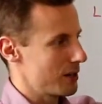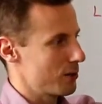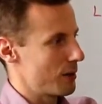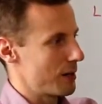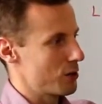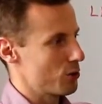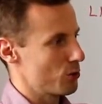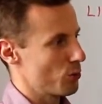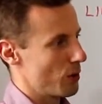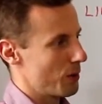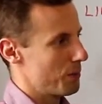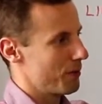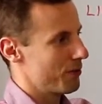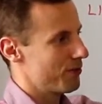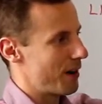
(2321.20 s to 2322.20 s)
iteration you will
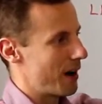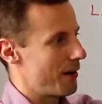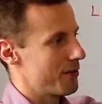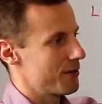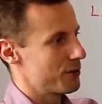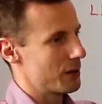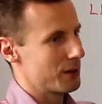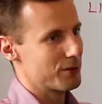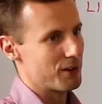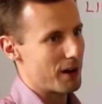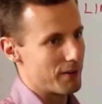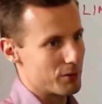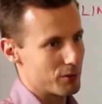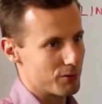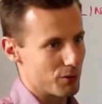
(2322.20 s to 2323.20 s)
be farther and
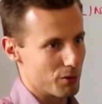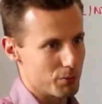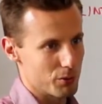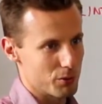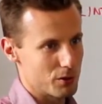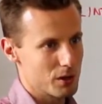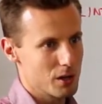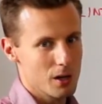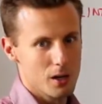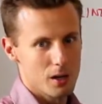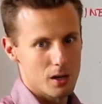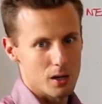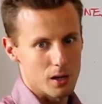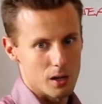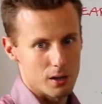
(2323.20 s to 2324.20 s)
farther from
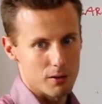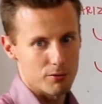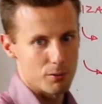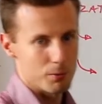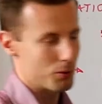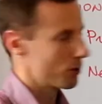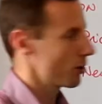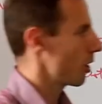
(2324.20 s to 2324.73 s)
your